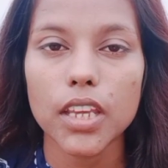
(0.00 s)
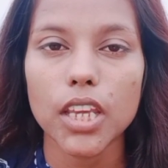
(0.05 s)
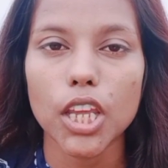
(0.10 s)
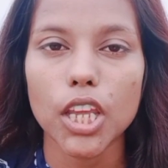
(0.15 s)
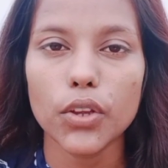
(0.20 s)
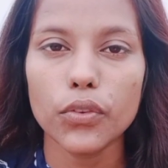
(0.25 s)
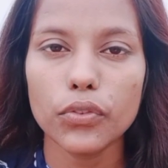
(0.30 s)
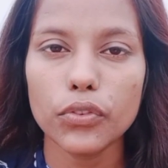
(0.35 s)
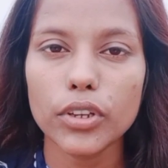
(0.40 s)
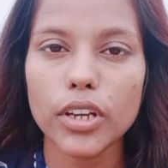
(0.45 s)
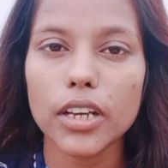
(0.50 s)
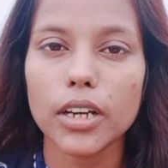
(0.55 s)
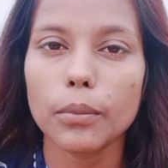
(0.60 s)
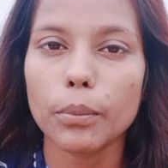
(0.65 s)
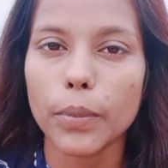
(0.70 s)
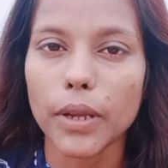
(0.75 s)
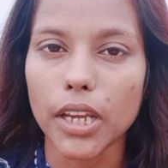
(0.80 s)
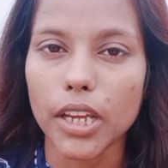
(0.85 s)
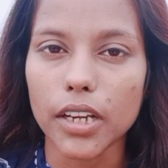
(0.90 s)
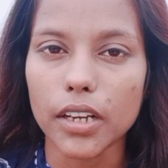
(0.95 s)
If you are a
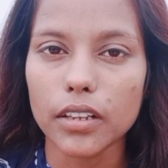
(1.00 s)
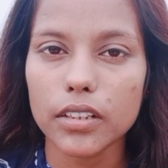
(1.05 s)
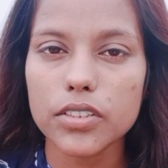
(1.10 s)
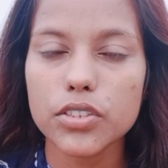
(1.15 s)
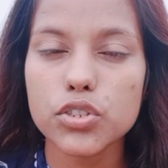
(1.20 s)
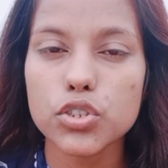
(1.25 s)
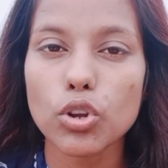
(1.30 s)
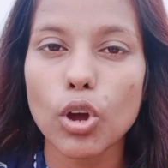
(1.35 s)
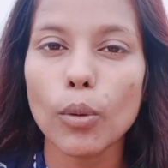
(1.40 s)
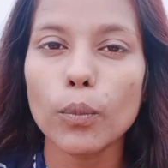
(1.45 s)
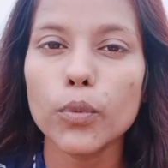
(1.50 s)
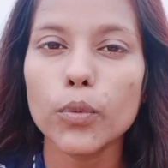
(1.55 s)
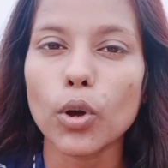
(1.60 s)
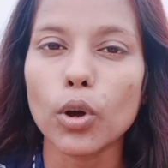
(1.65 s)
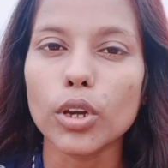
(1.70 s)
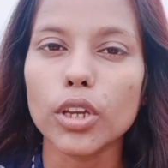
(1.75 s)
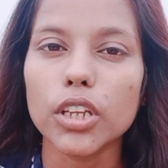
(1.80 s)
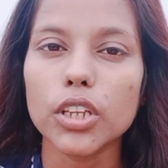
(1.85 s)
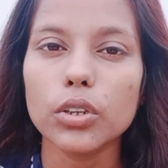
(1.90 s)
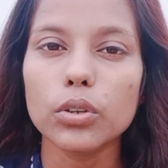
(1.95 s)
beginner, stop
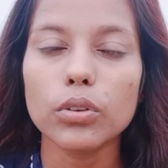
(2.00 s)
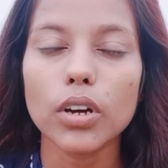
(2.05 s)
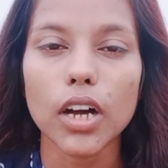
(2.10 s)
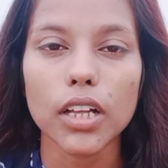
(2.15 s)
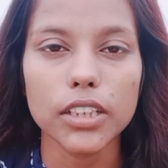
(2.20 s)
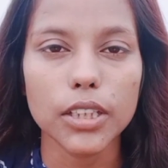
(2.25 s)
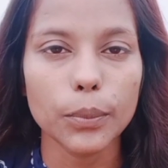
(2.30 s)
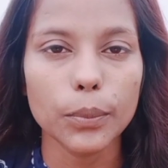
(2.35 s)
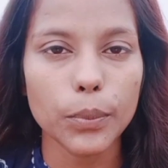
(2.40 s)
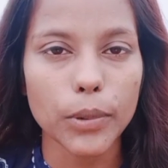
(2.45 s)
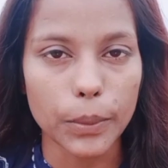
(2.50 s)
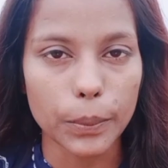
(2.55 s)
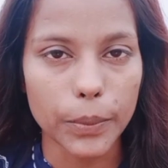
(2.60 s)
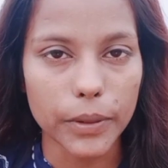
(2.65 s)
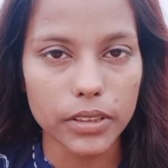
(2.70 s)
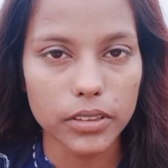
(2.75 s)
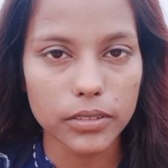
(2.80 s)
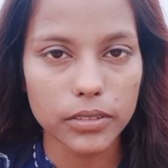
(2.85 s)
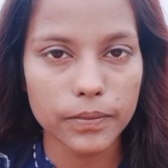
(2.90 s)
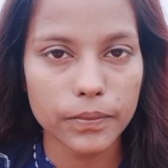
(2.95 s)
talking to other
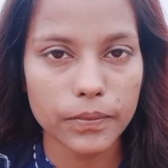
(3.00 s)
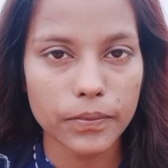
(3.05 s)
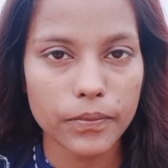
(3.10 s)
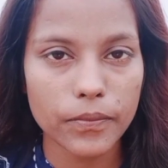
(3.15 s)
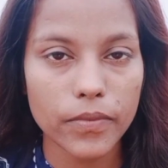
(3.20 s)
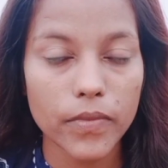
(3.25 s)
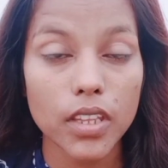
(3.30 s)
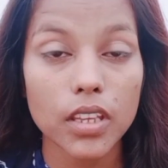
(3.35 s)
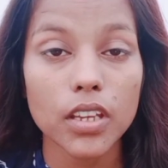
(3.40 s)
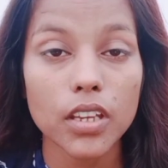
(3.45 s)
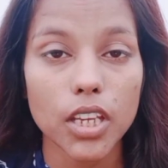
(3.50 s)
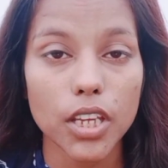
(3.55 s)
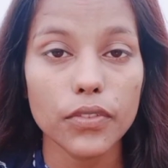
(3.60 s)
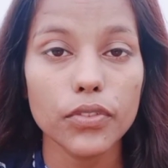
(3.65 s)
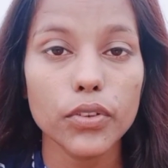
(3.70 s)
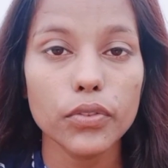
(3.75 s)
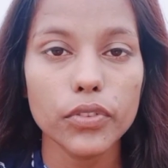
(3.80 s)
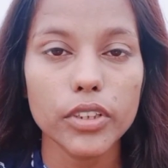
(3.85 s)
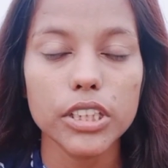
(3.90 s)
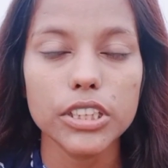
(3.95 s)
people if
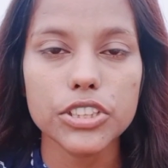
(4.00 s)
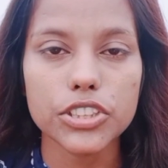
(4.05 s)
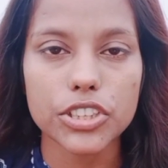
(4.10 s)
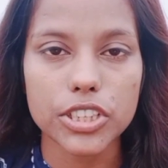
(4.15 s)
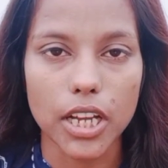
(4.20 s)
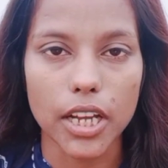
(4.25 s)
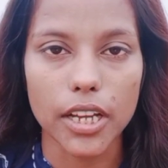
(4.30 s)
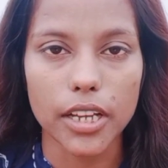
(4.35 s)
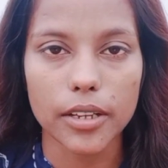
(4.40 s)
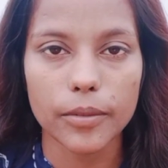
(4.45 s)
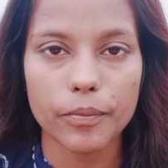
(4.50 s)
you feel shy,